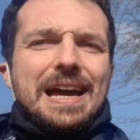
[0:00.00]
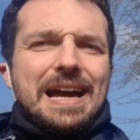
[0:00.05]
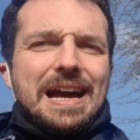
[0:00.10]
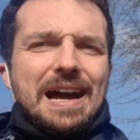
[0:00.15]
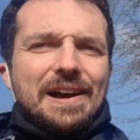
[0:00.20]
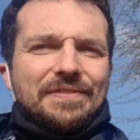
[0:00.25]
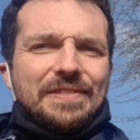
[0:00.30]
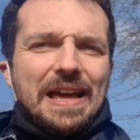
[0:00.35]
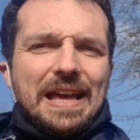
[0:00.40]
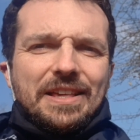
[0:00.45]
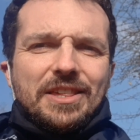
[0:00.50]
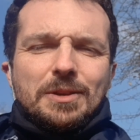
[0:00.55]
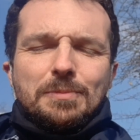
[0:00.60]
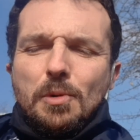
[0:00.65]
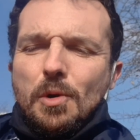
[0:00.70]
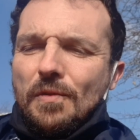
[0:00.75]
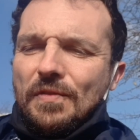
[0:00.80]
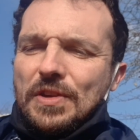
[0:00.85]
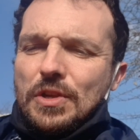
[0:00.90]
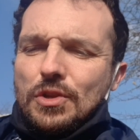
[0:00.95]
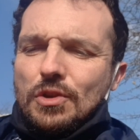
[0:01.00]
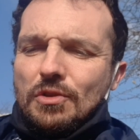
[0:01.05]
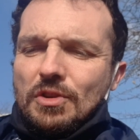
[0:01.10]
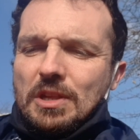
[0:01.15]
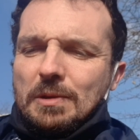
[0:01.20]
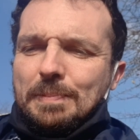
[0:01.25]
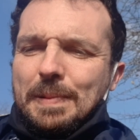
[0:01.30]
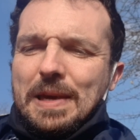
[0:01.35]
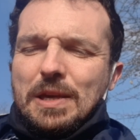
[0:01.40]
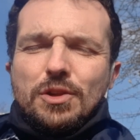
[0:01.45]
of getting some more of these new
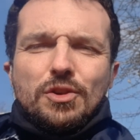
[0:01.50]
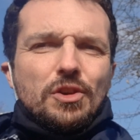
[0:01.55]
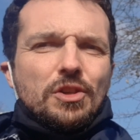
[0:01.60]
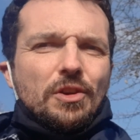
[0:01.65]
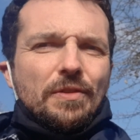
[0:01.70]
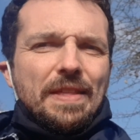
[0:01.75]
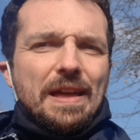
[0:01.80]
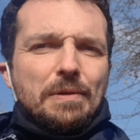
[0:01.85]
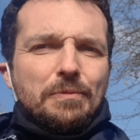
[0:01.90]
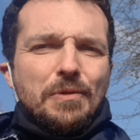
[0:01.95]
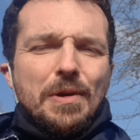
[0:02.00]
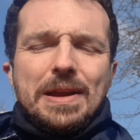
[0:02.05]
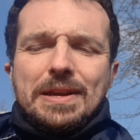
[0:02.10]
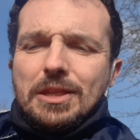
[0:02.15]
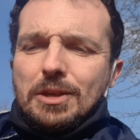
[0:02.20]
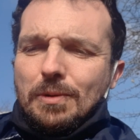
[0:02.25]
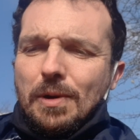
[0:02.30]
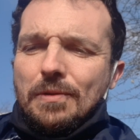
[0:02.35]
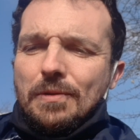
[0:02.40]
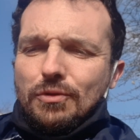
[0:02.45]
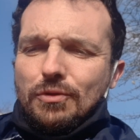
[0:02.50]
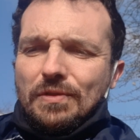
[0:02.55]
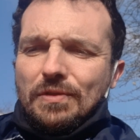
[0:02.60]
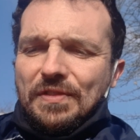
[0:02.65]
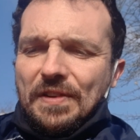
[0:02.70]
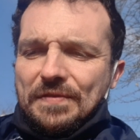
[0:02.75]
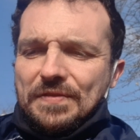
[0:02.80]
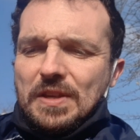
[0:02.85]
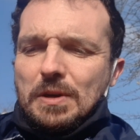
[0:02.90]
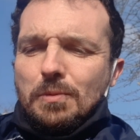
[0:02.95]
species on that raid to
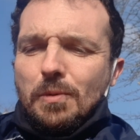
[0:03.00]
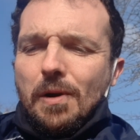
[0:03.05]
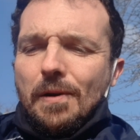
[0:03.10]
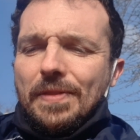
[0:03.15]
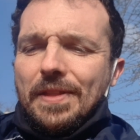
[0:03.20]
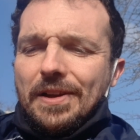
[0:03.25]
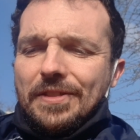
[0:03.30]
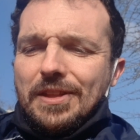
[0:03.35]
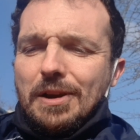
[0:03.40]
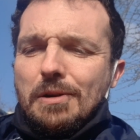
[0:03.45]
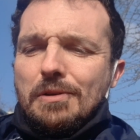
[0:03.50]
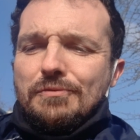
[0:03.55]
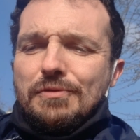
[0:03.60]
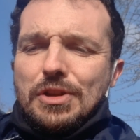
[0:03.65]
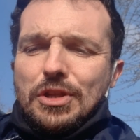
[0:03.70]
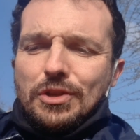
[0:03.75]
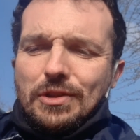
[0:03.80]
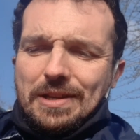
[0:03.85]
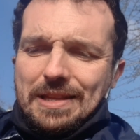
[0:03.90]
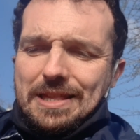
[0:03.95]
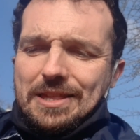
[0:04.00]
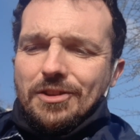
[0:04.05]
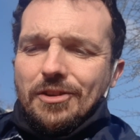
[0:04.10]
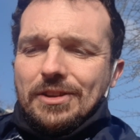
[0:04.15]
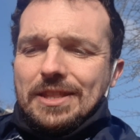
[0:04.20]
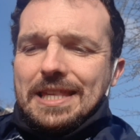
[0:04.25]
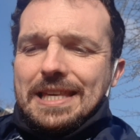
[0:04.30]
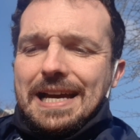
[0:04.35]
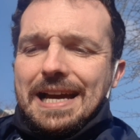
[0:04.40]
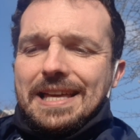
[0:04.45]
151. I know originally there's
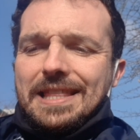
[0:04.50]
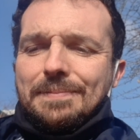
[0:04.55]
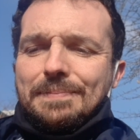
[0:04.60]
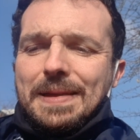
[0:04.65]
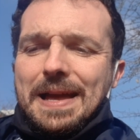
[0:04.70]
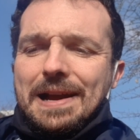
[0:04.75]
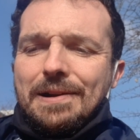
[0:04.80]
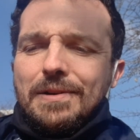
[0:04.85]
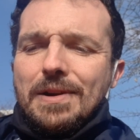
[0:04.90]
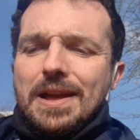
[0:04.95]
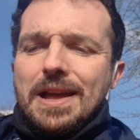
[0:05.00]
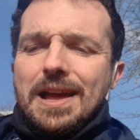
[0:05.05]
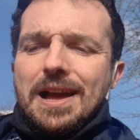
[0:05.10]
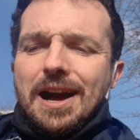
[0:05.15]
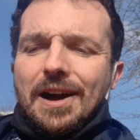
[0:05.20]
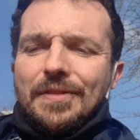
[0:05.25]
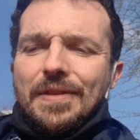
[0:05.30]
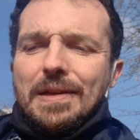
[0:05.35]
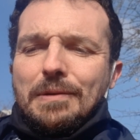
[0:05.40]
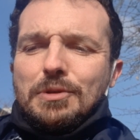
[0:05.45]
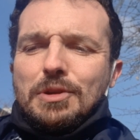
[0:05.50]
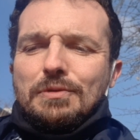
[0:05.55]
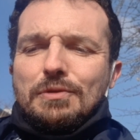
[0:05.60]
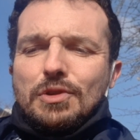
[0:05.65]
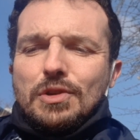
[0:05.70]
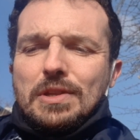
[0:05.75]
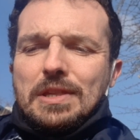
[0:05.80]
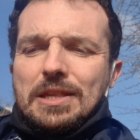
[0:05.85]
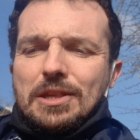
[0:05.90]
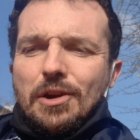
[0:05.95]
98 of them now, and that was
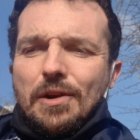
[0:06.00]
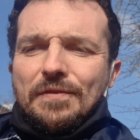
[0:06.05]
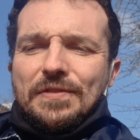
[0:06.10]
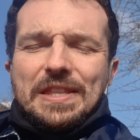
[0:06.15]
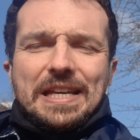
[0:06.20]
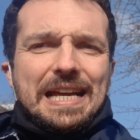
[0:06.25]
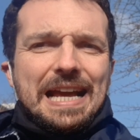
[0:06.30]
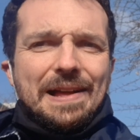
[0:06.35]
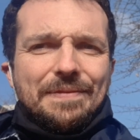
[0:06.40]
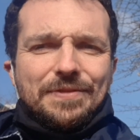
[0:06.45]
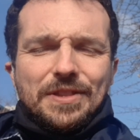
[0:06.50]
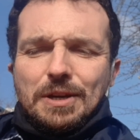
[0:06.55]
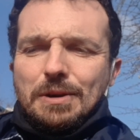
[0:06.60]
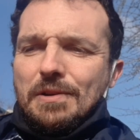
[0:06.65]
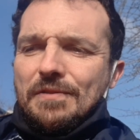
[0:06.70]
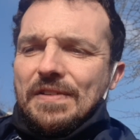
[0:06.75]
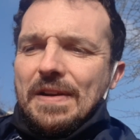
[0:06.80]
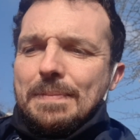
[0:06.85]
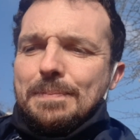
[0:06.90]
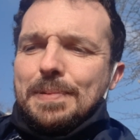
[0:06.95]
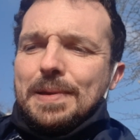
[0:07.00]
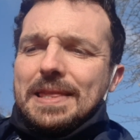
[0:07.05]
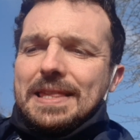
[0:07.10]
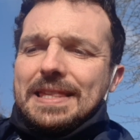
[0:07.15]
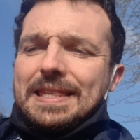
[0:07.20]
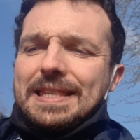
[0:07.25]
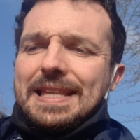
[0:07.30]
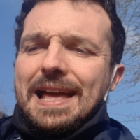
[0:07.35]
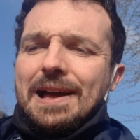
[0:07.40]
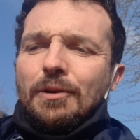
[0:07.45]
originally designed for the Kanto event, but
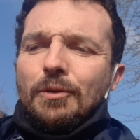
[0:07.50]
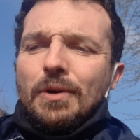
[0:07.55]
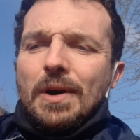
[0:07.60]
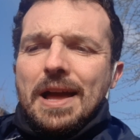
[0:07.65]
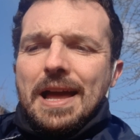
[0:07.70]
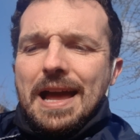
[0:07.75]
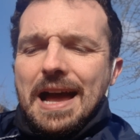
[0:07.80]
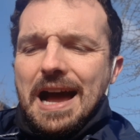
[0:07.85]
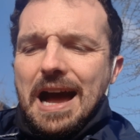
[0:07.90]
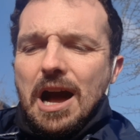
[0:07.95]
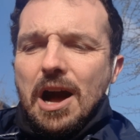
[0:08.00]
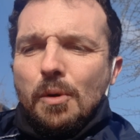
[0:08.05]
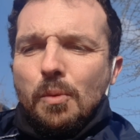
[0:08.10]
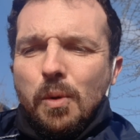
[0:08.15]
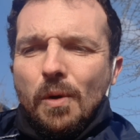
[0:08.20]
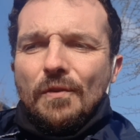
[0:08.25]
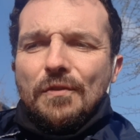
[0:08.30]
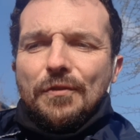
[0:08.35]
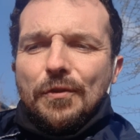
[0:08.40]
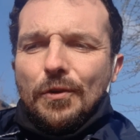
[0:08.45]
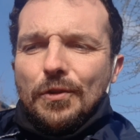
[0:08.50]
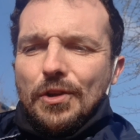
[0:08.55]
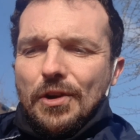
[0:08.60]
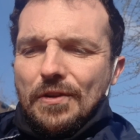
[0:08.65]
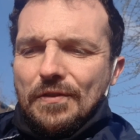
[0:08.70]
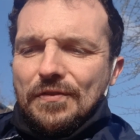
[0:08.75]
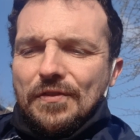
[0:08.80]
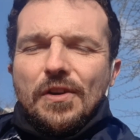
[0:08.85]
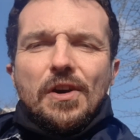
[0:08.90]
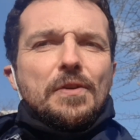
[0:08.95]
still, a
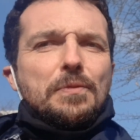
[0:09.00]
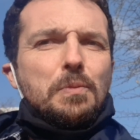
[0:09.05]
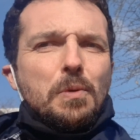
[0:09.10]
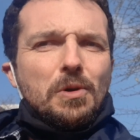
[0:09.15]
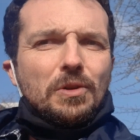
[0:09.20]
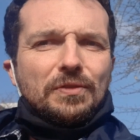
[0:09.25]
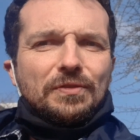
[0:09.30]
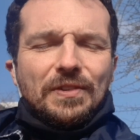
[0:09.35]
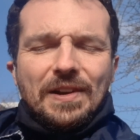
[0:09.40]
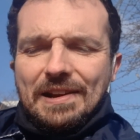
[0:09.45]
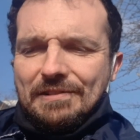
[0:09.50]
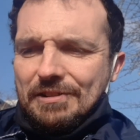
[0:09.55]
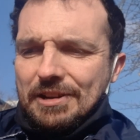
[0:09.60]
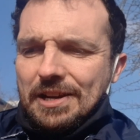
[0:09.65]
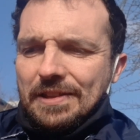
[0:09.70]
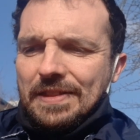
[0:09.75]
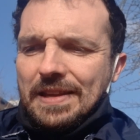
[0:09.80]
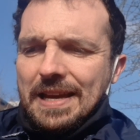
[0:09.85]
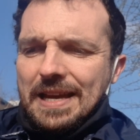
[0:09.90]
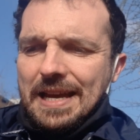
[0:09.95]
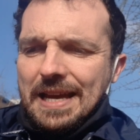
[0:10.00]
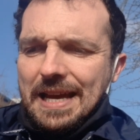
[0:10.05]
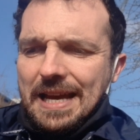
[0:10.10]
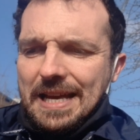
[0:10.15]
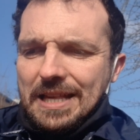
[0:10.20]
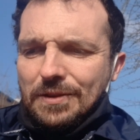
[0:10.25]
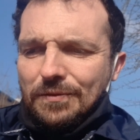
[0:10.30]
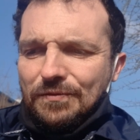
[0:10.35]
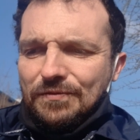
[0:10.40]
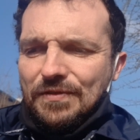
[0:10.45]
1495 wild Flareon
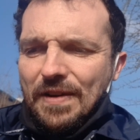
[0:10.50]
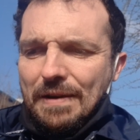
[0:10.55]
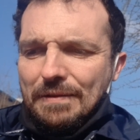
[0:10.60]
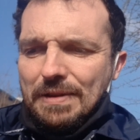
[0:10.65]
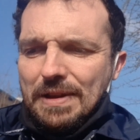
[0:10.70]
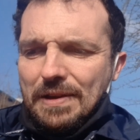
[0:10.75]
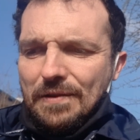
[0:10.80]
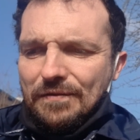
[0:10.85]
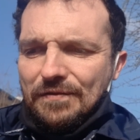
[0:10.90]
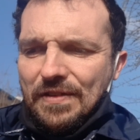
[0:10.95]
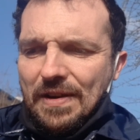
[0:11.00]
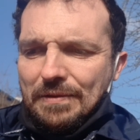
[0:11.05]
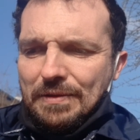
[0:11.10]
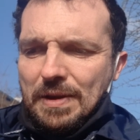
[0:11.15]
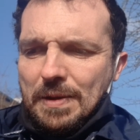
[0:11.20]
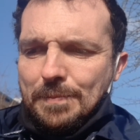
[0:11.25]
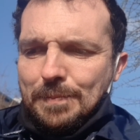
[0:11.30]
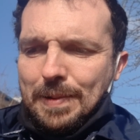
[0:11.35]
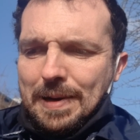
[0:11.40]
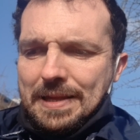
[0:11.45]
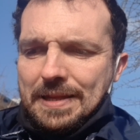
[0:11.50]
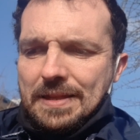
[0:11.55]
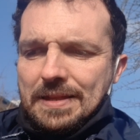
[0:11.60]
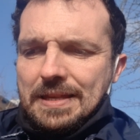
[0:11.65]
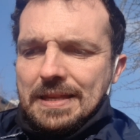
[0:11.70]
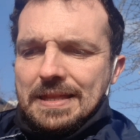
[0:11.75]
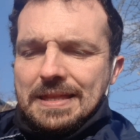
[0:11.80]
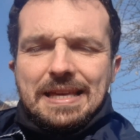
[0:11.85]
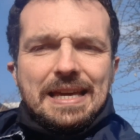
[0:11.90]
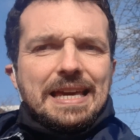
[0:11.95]
is very, very
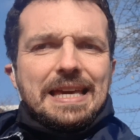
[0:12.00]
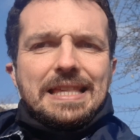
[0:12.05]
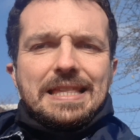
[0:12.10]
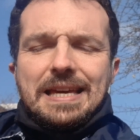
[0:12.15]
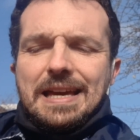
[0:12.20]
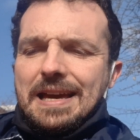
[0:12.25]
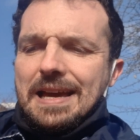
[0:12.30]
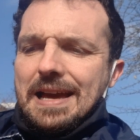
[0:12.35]
pleasant indeed.